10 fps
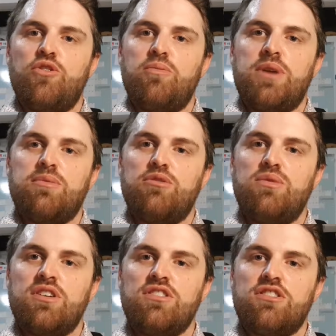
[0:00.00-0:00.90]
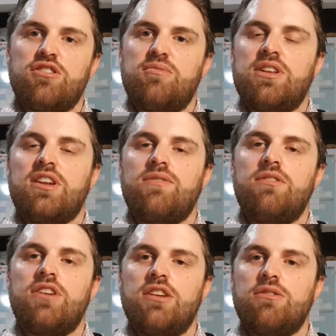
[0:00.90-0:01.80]
People with
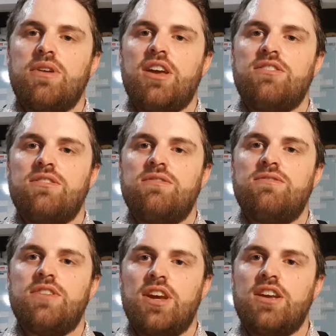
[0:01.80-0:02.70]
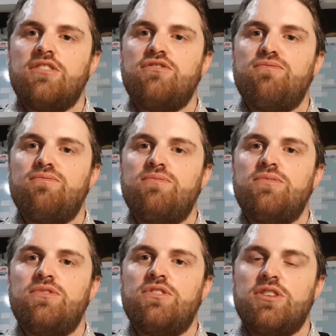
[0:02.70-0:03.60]
maladaptive daydreaming has taken
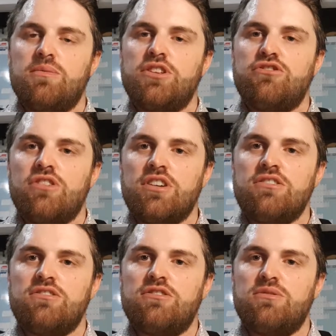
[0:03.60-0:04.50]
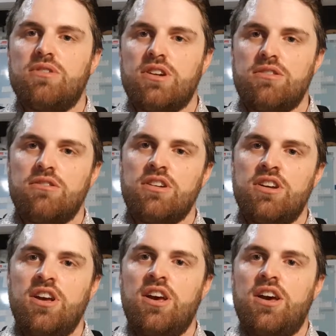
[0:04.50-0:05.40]
similar drugs to what I took
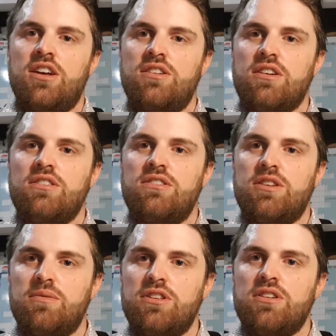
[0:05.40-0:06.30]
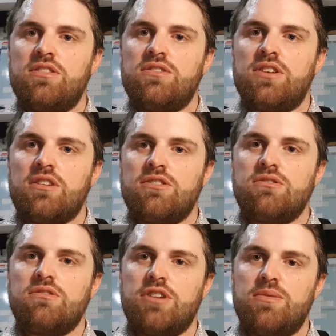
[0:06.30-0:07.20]
and done similar
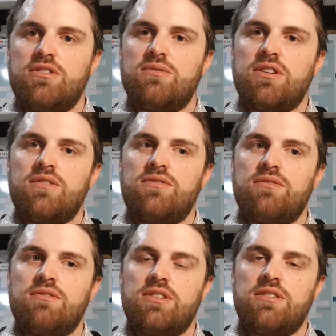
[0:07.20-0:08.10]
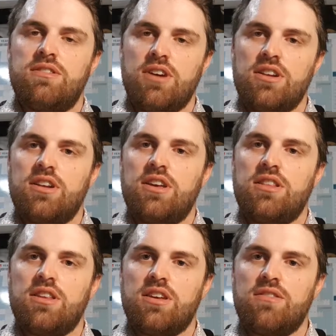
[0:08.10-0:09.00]
psychological treatment to what I've done,
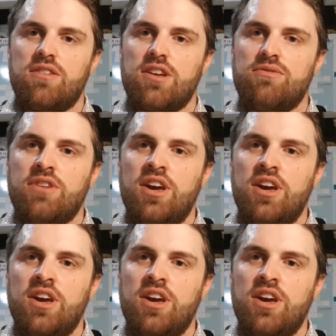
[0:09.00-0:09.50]
and they have